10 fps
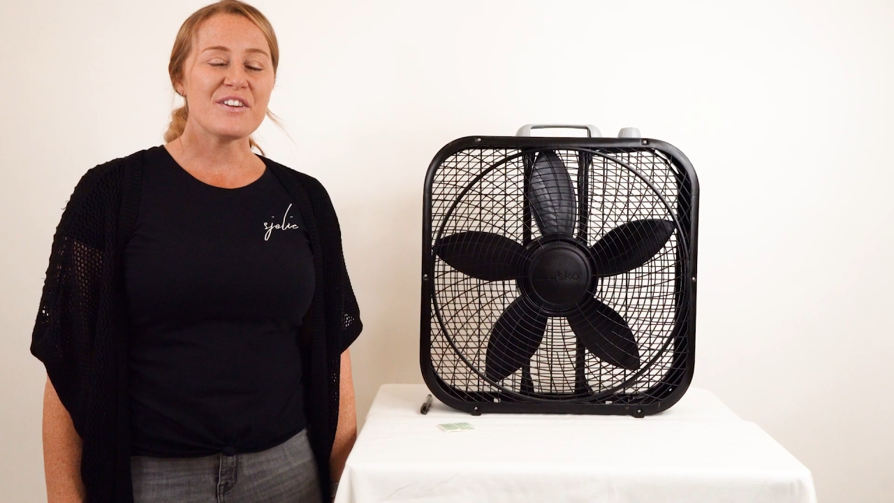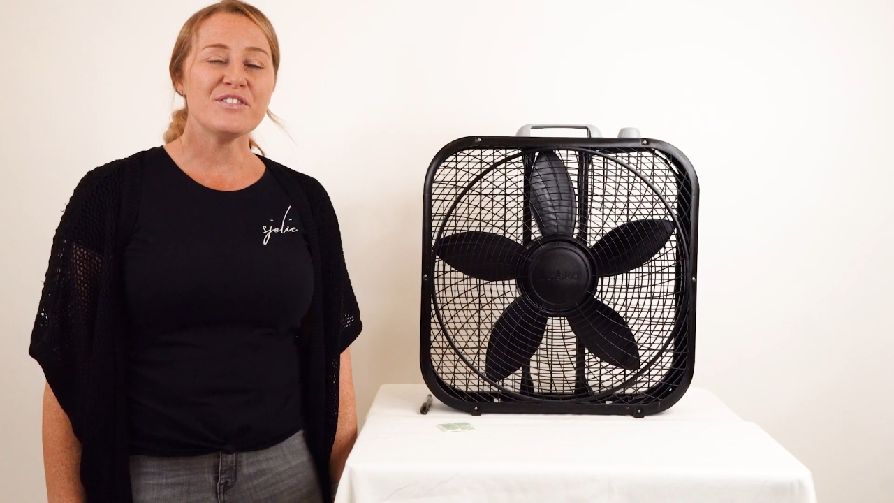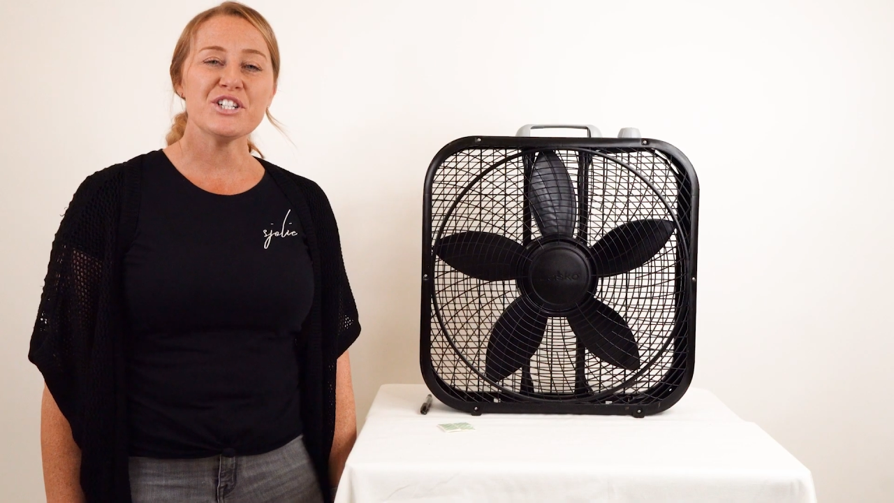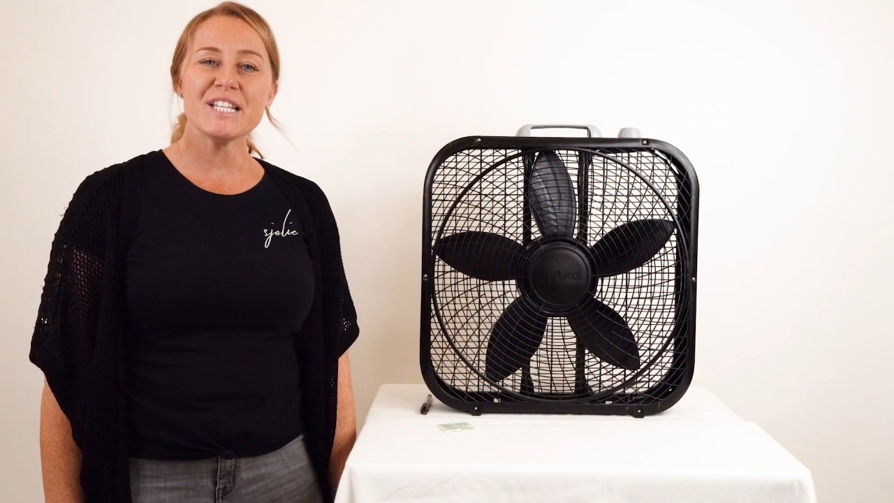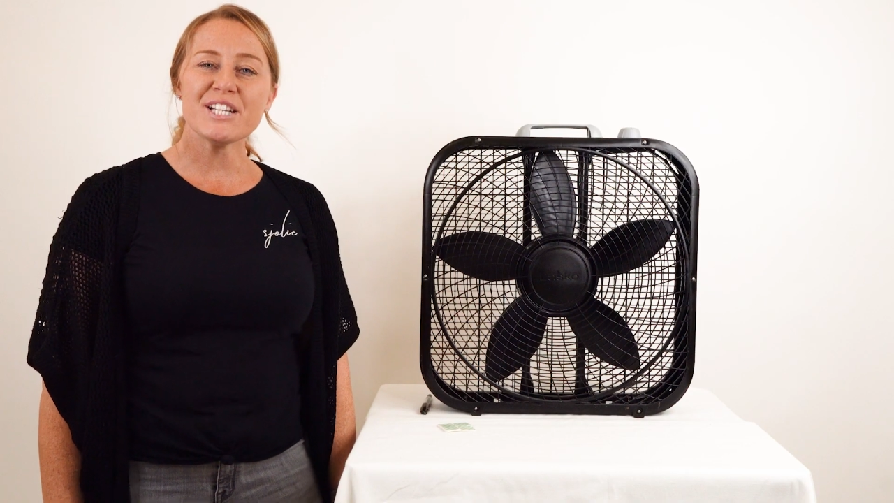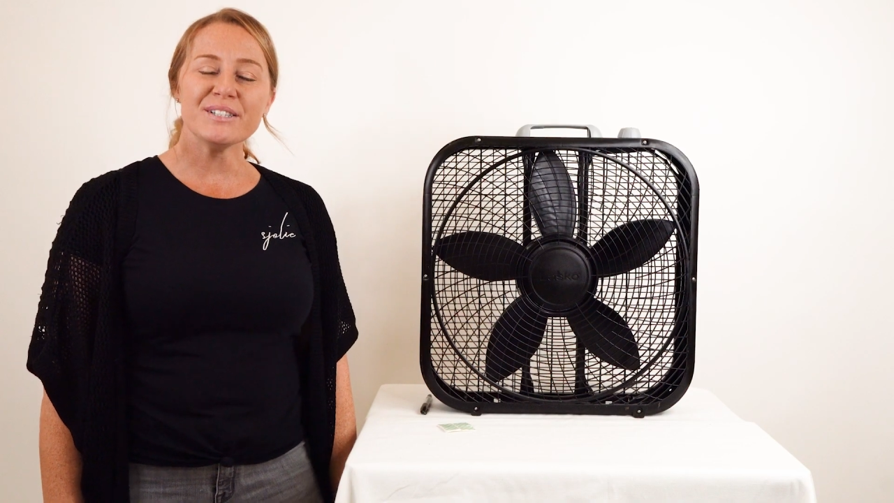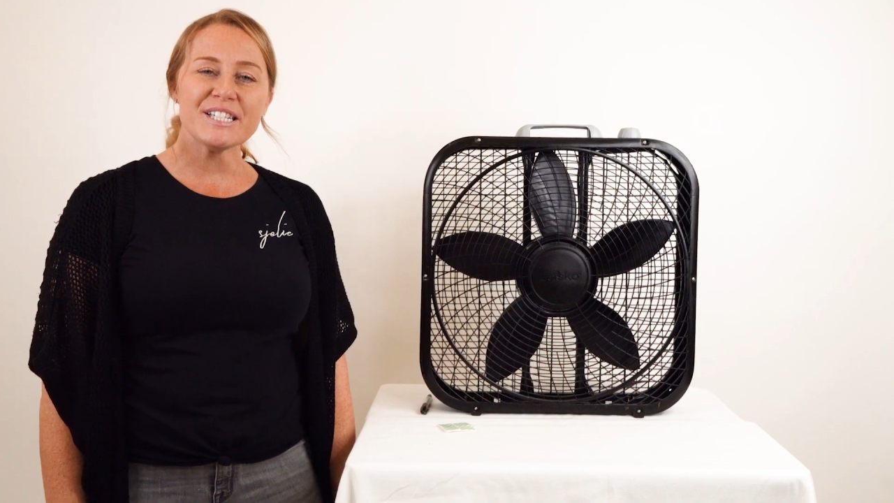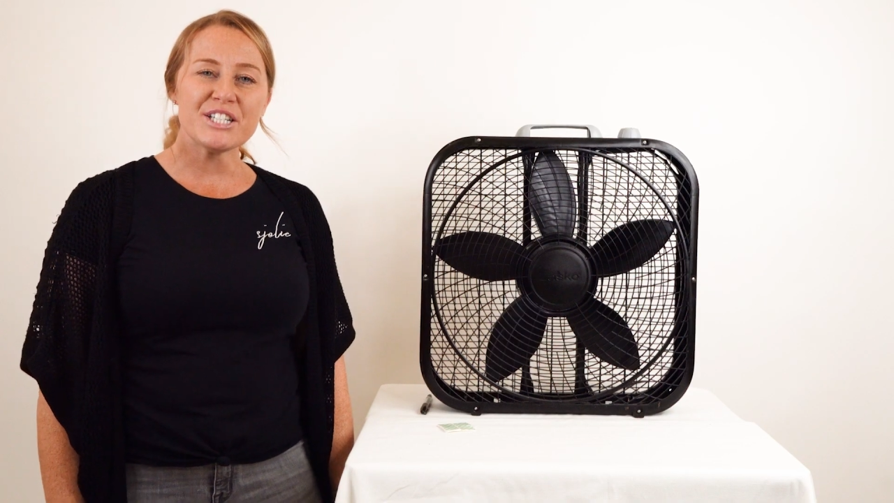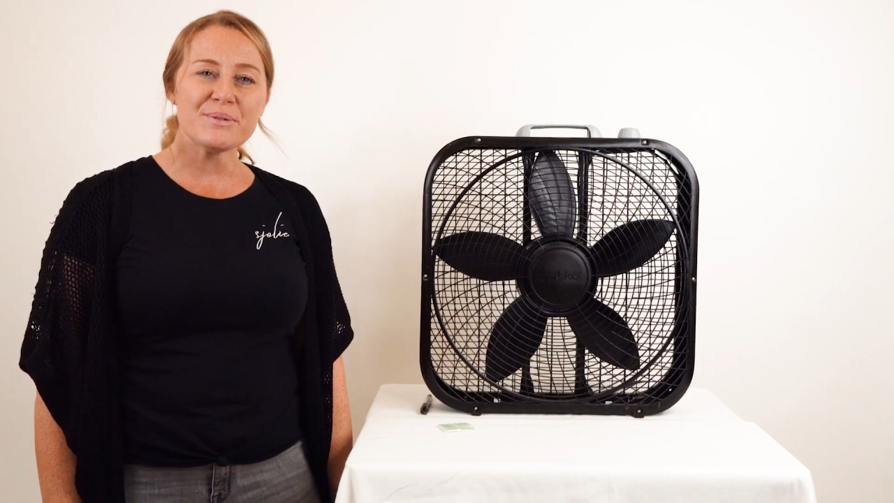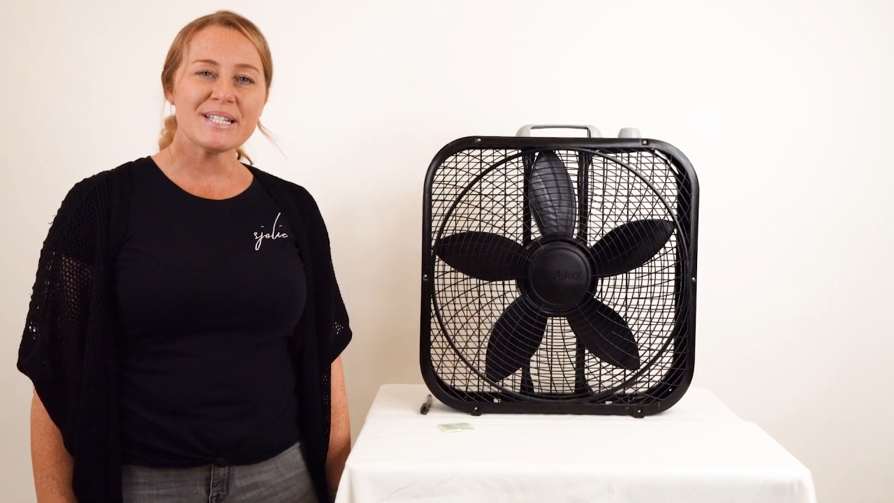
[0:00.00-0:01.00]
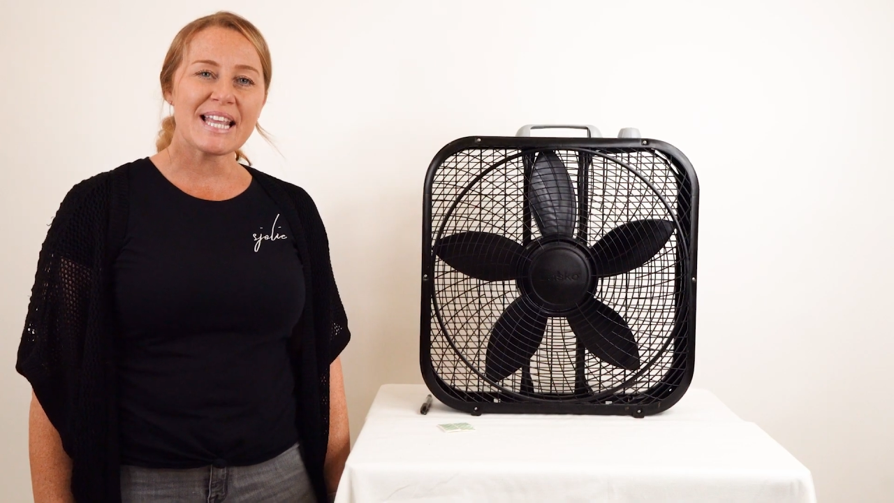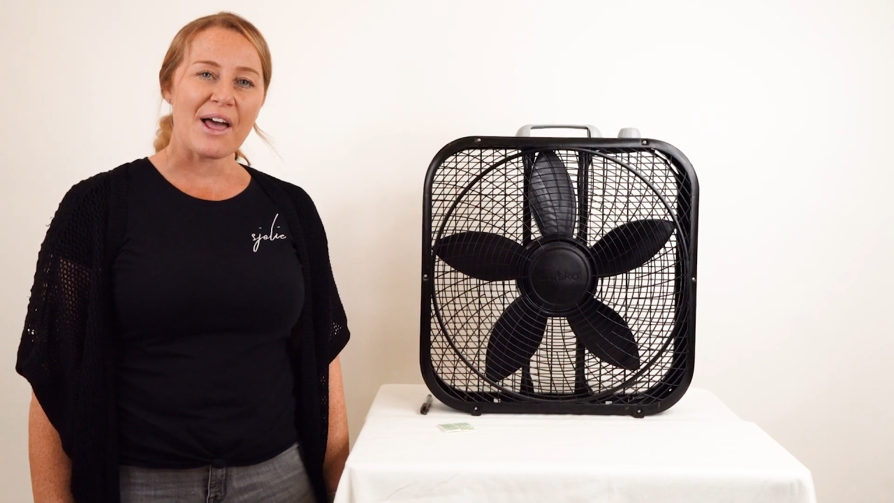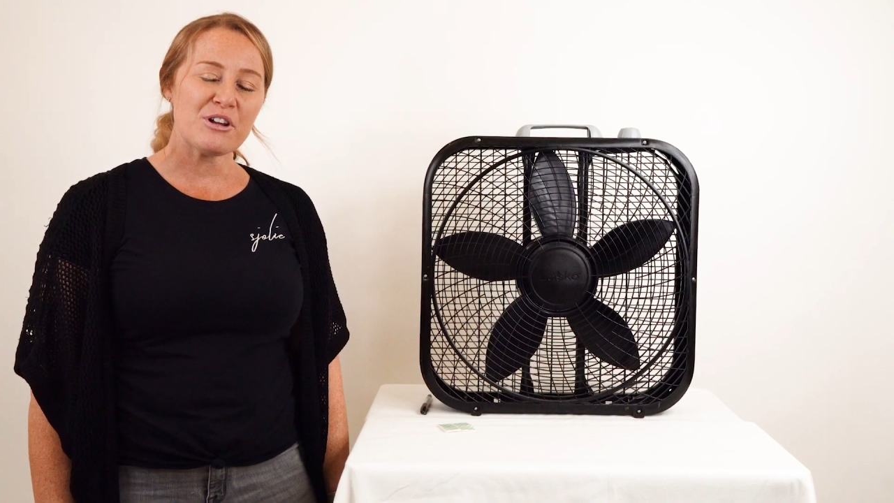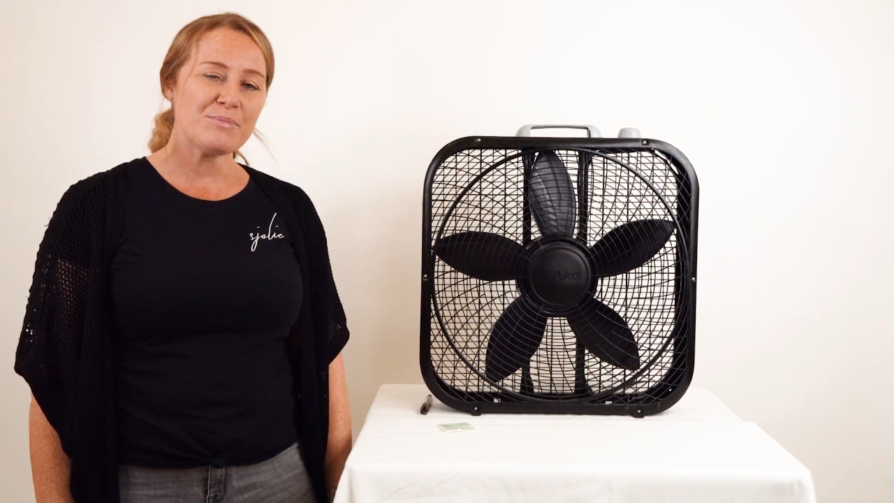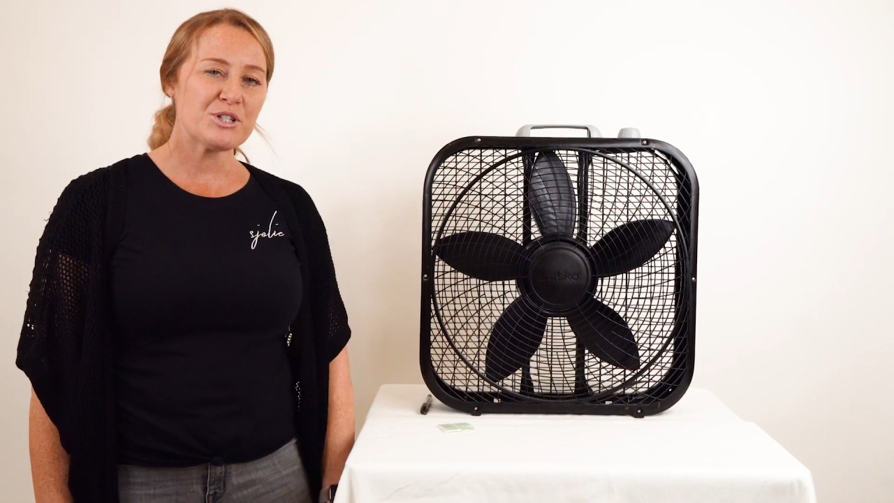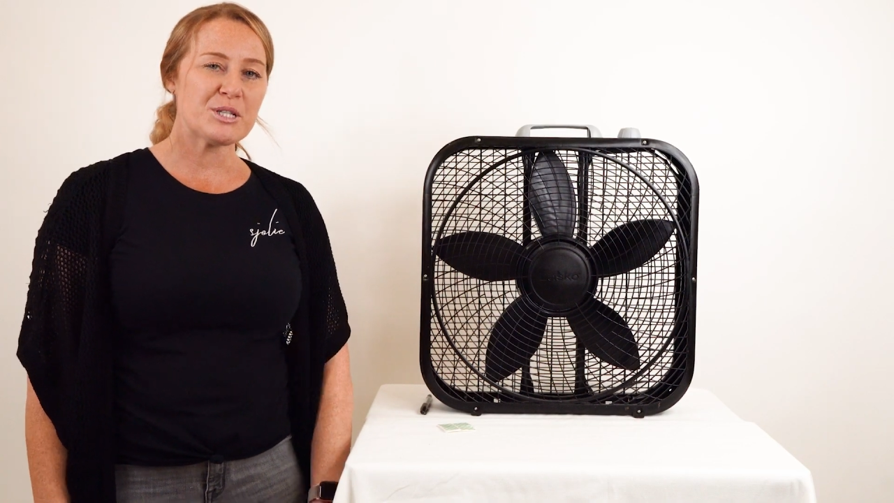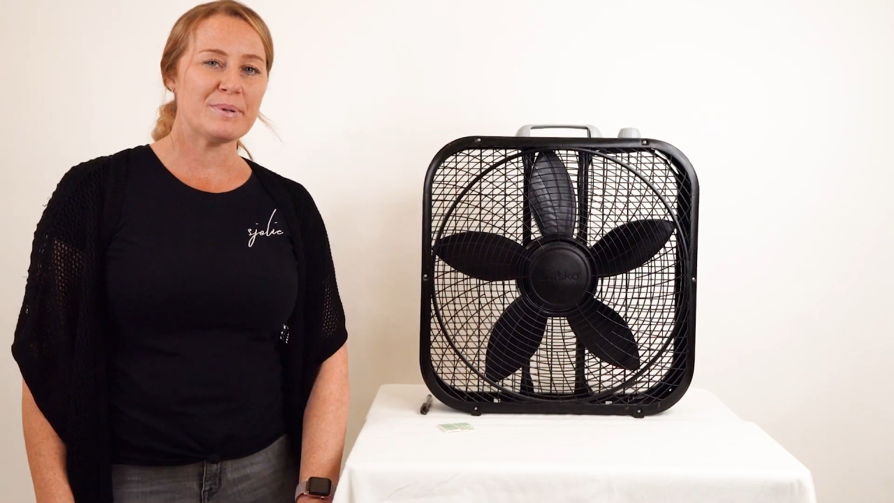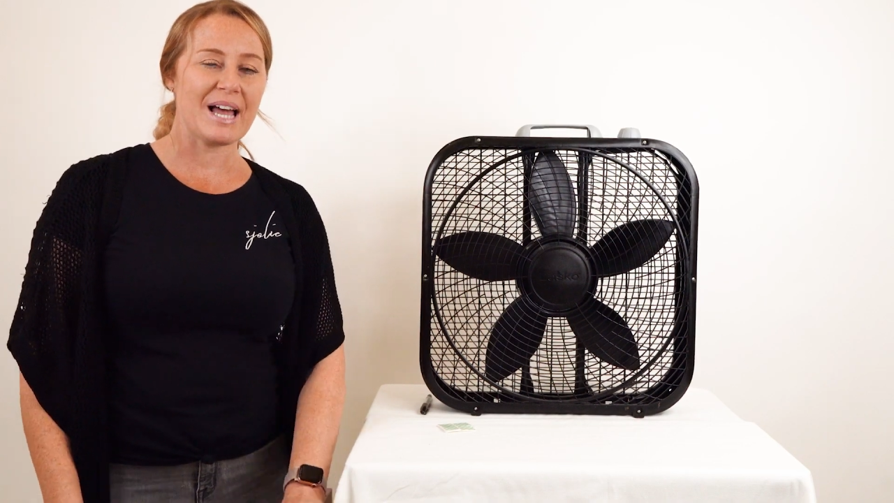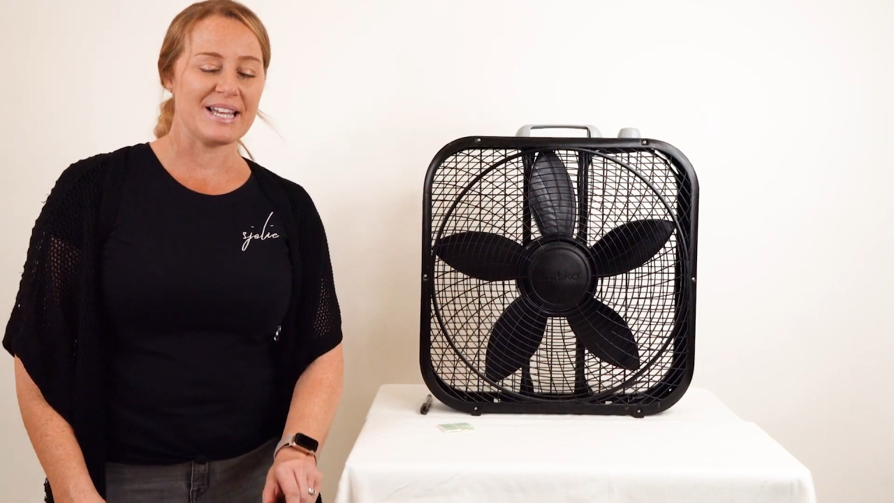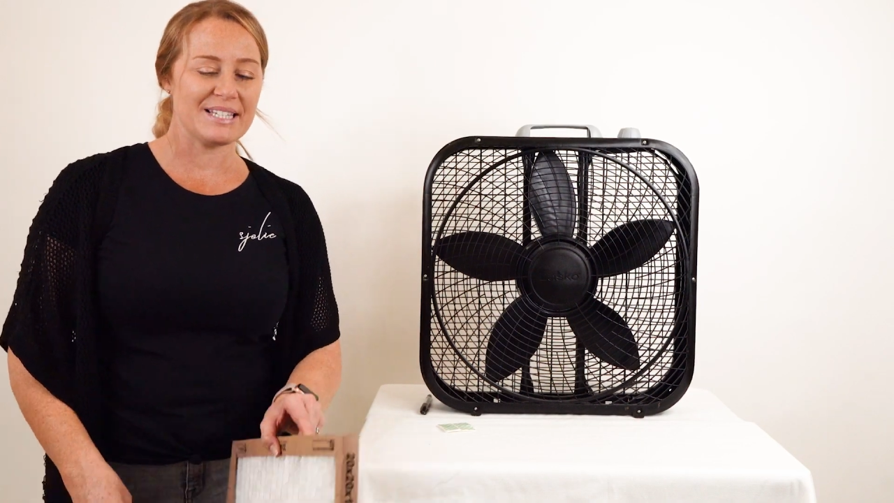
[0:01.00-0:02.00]
The first thing you'll need to do is gather up your
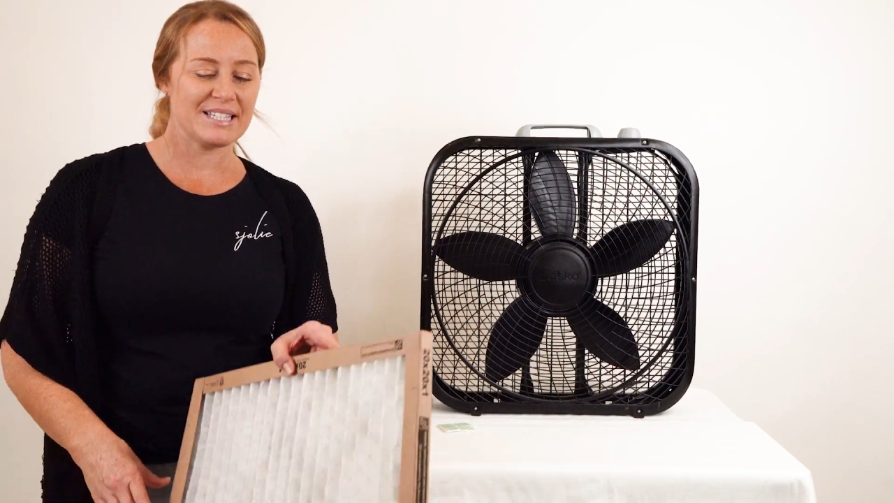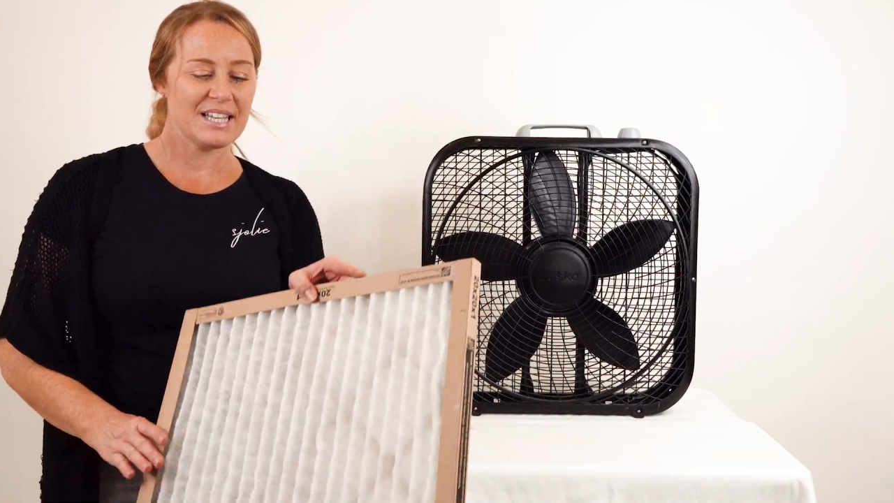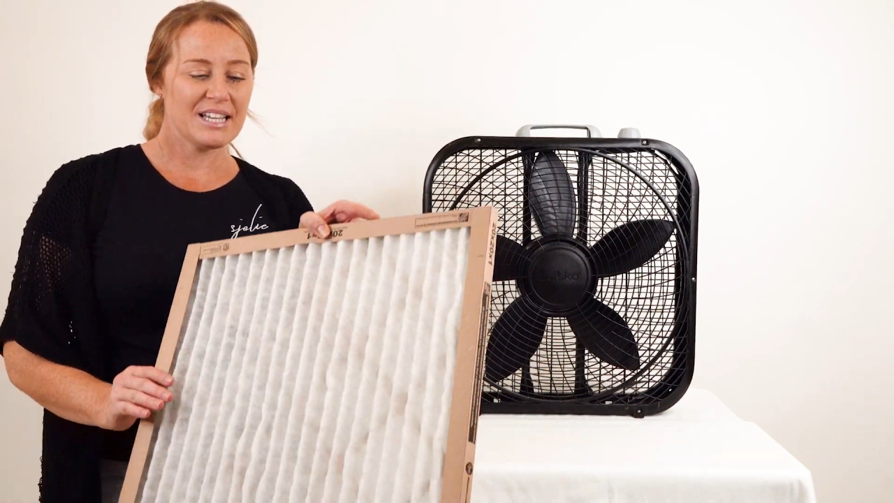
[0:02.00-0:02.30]
supplies.